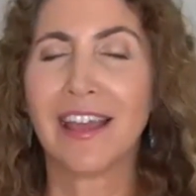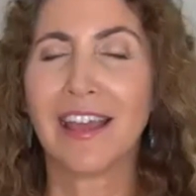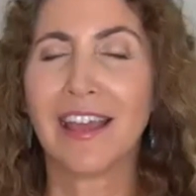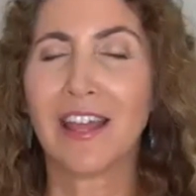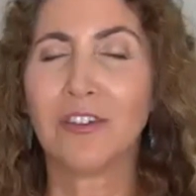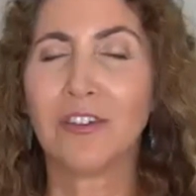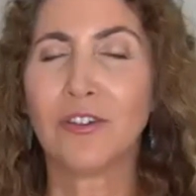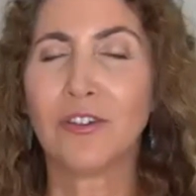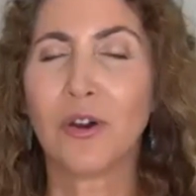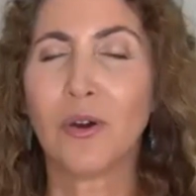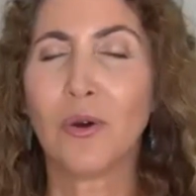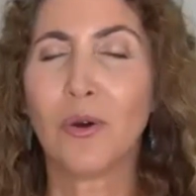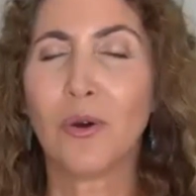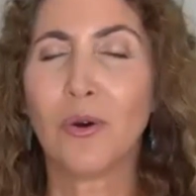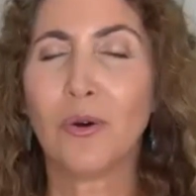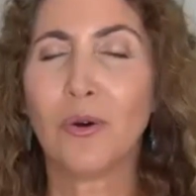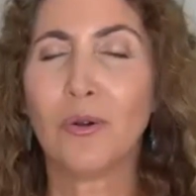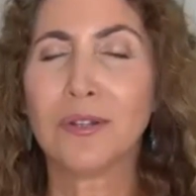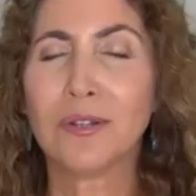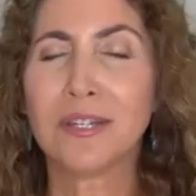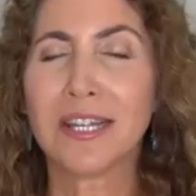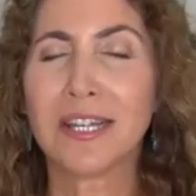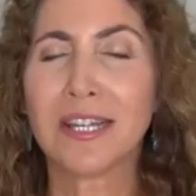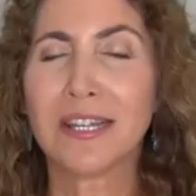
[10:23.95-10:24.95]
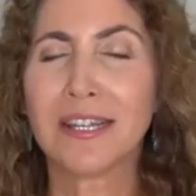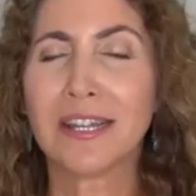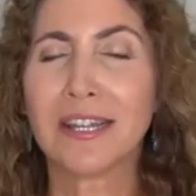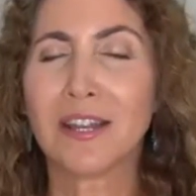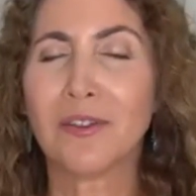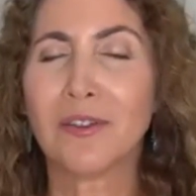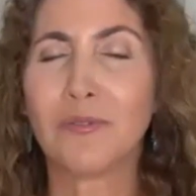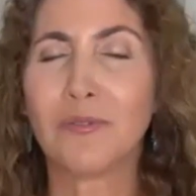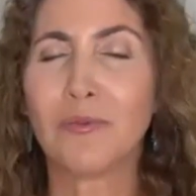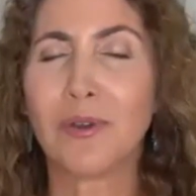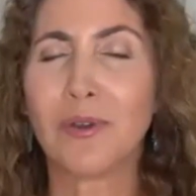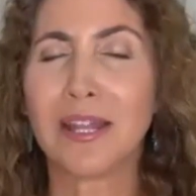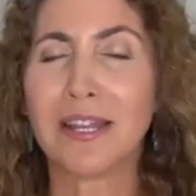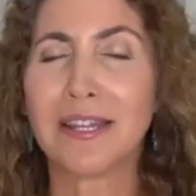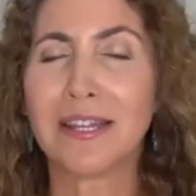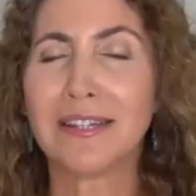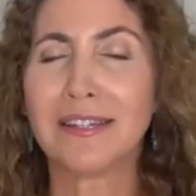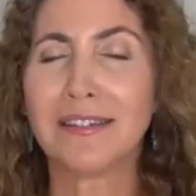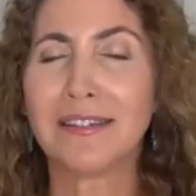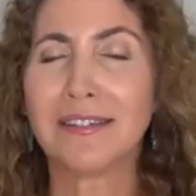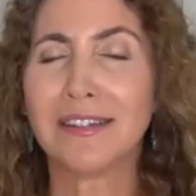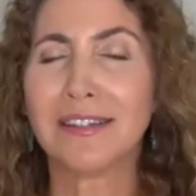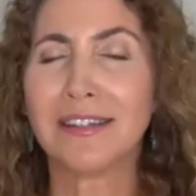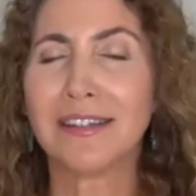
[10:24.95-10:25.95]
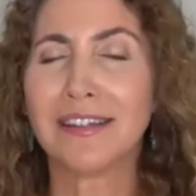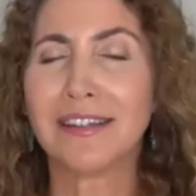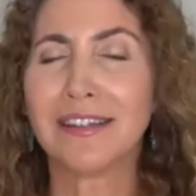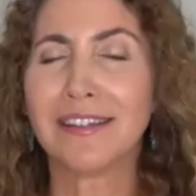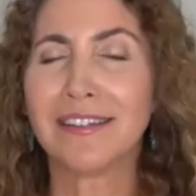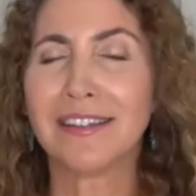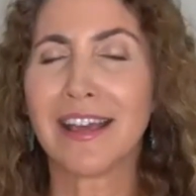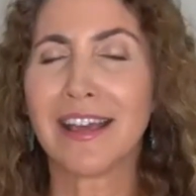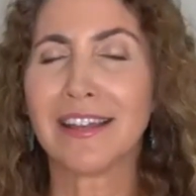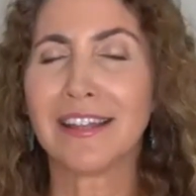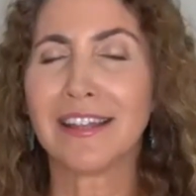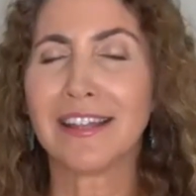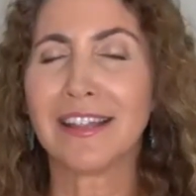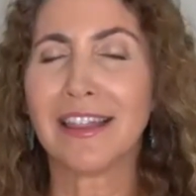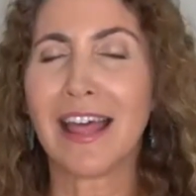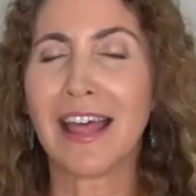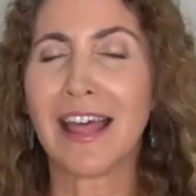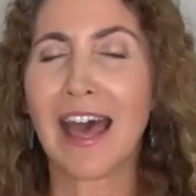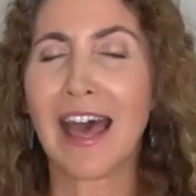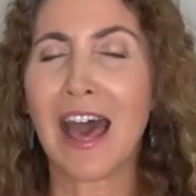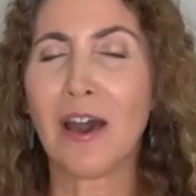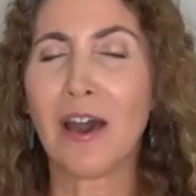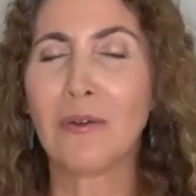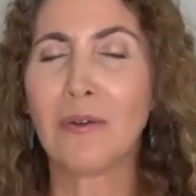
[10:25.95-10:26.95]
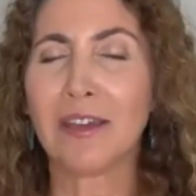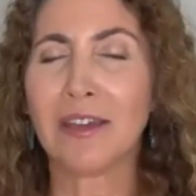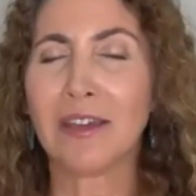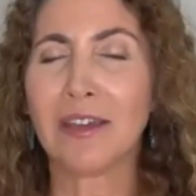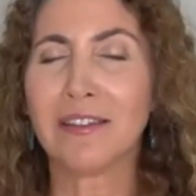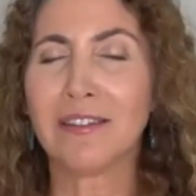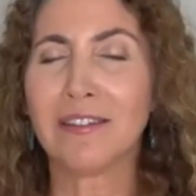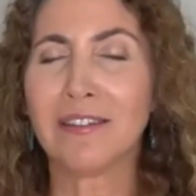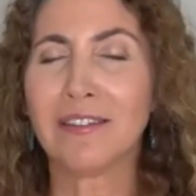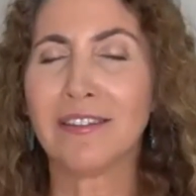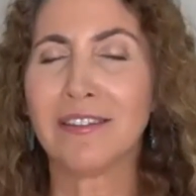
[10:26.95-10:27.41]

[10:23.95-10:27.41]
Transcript: and hold it and witness it and allow it